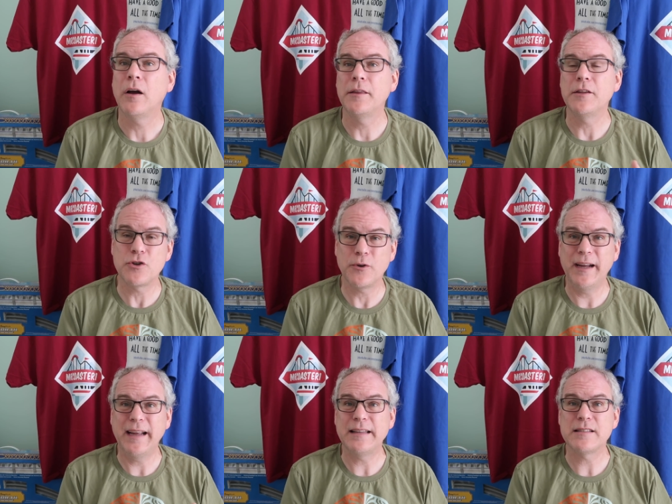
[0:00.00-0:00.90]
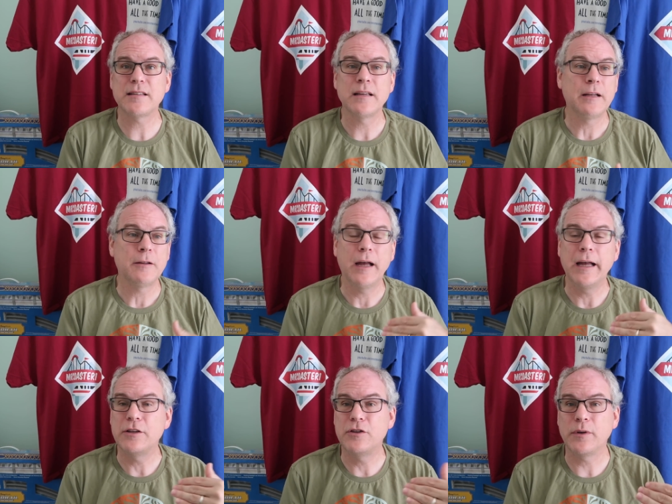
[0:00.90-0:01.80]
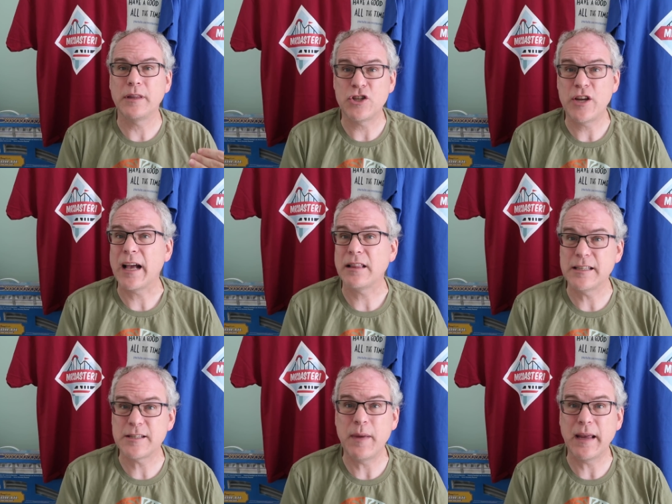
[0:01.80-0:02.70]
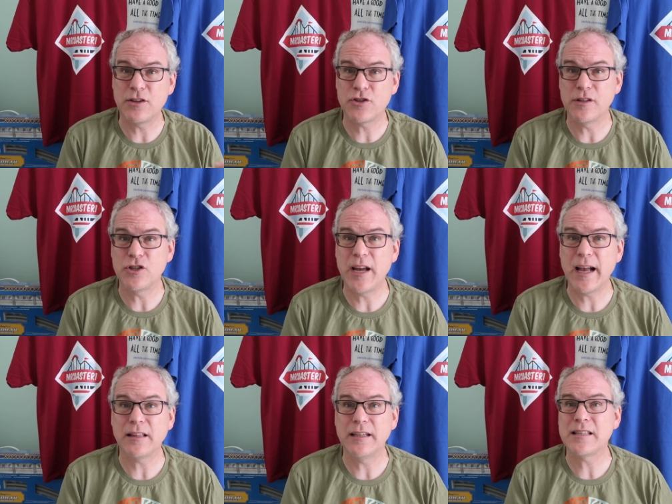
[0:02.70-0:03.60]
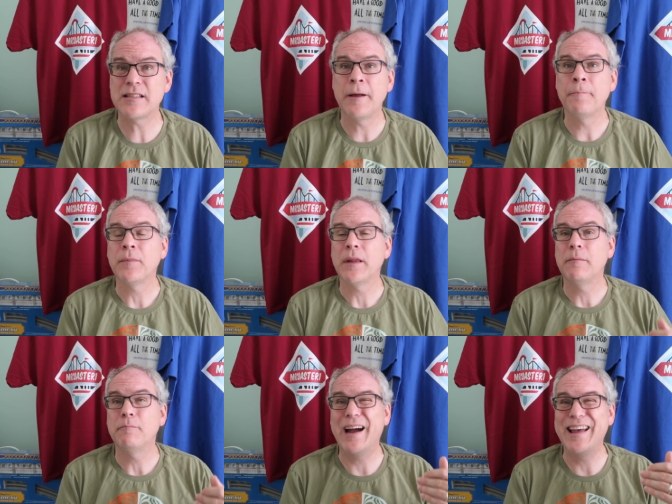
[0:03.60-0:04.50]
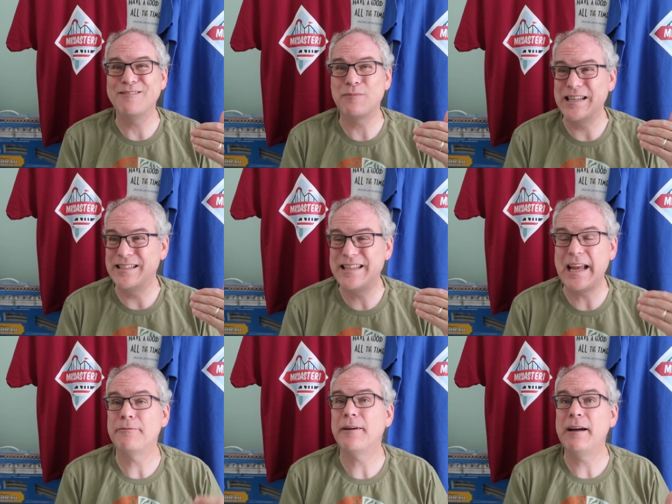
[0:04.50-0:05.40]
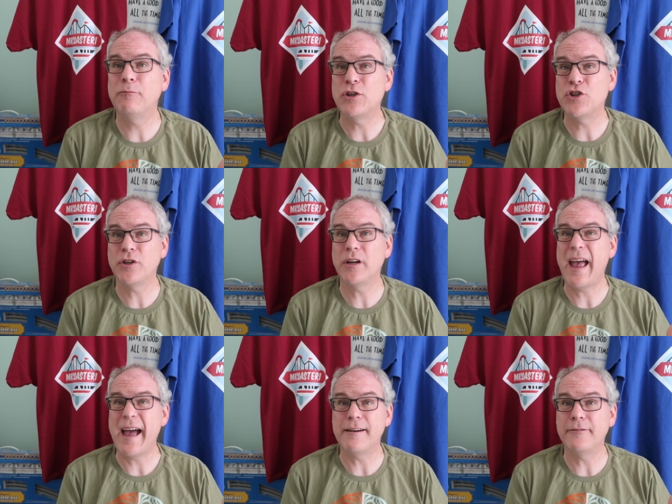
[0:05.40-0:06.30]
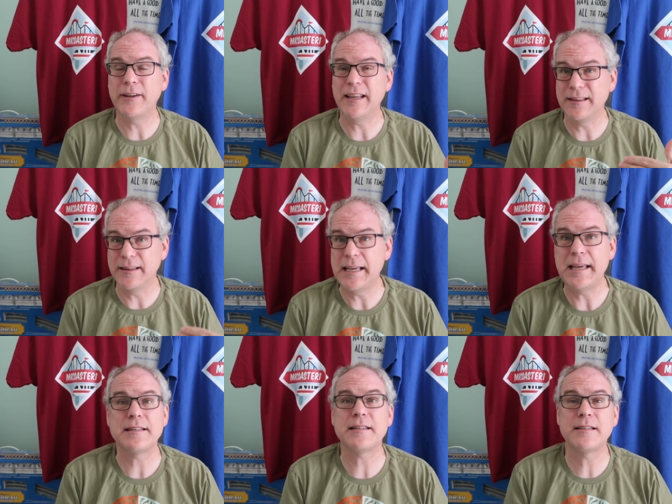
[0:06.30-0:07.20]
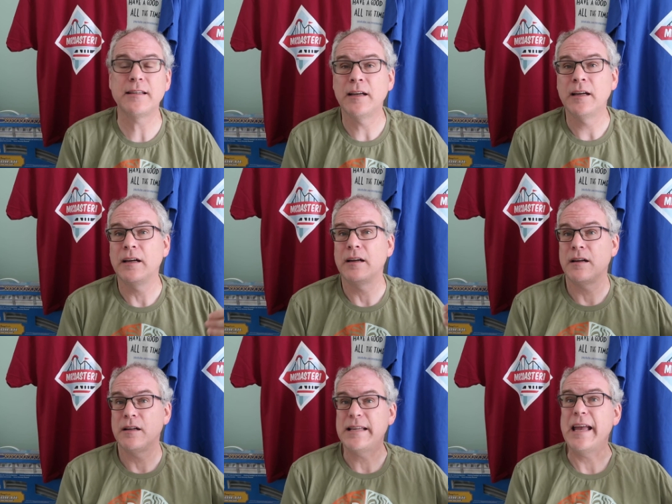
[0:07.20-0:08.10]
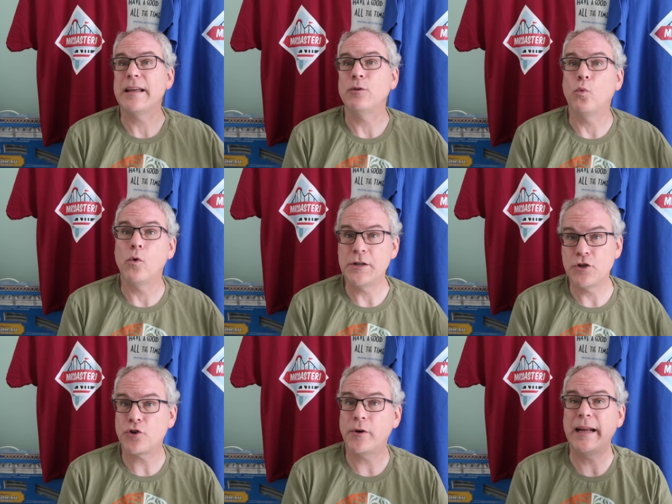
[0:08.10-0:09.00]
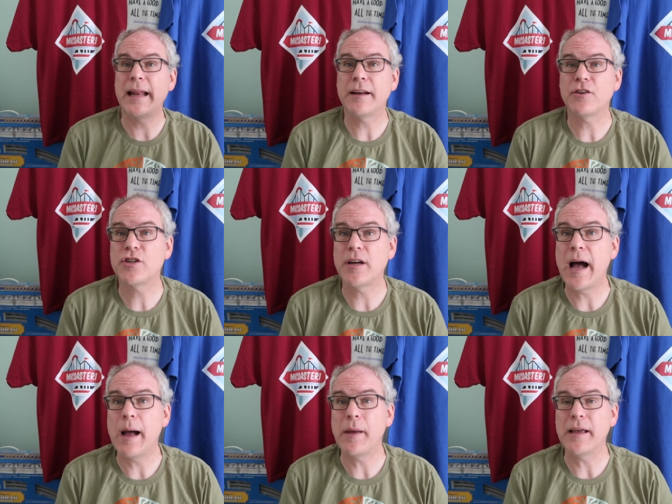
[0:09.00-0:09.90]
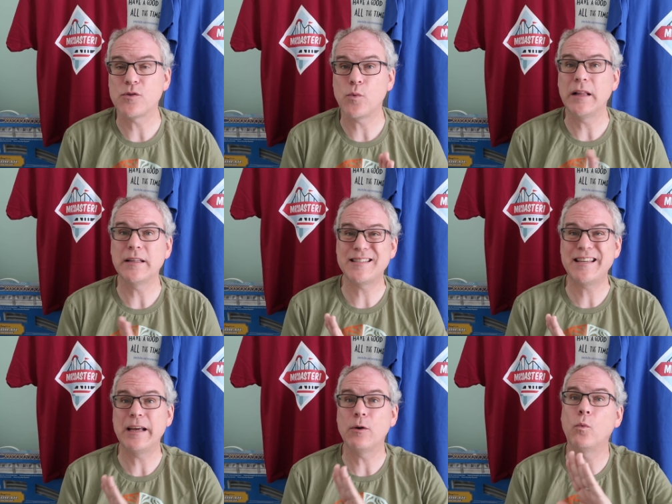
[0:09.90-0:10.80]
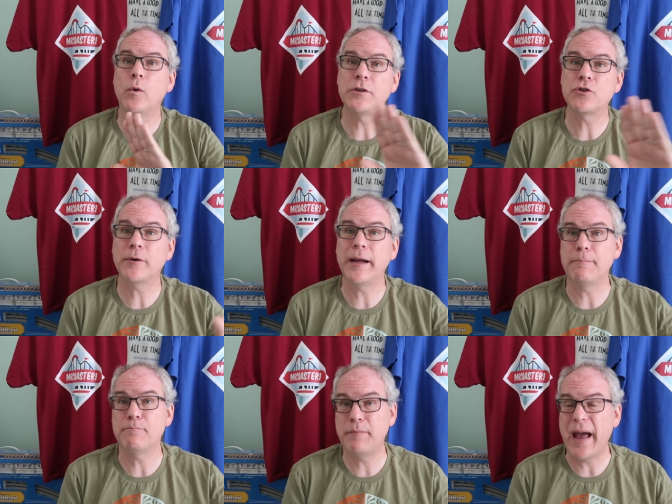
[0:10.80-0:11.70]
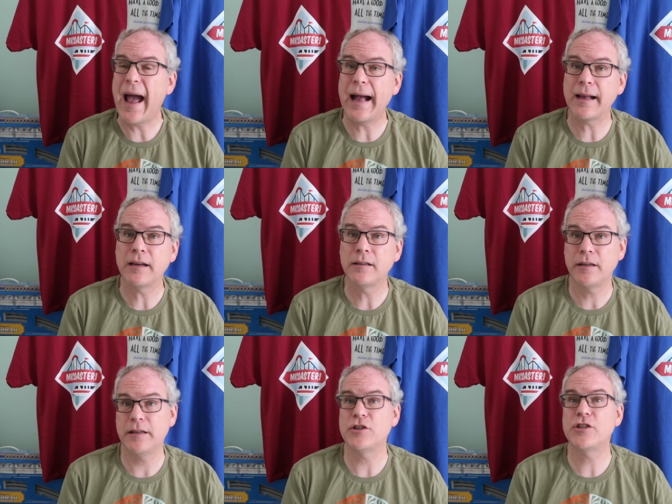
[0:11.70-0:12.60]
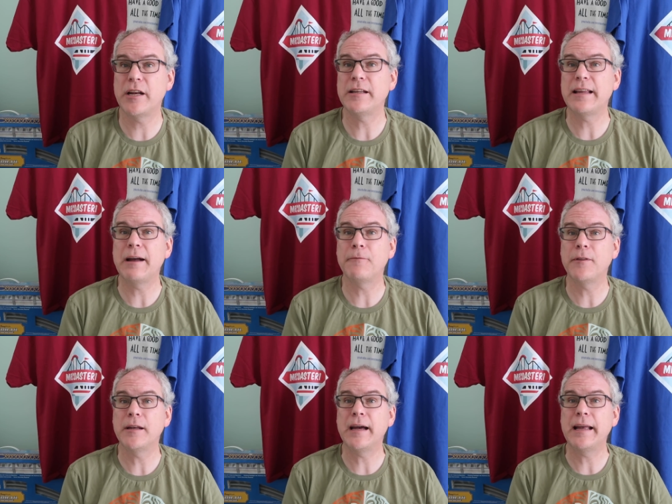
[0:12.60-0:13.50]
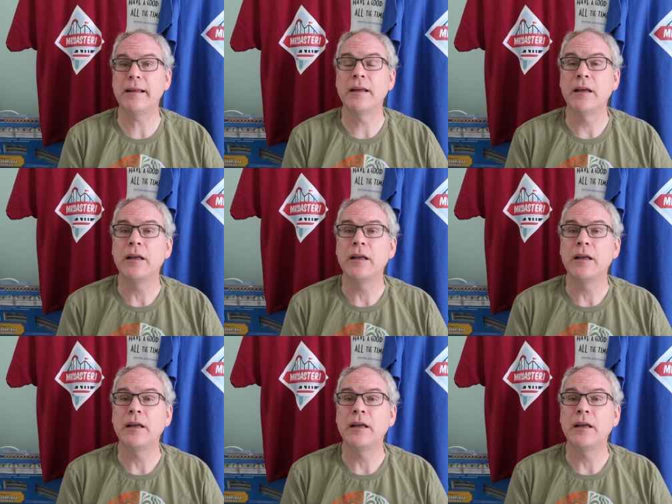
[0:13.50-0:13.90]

on the trains, doing the checklist, making sure the checklist. By day 5, we should have at least taken 1 train out of shop as well as taken 1 train back and shutting down for the night.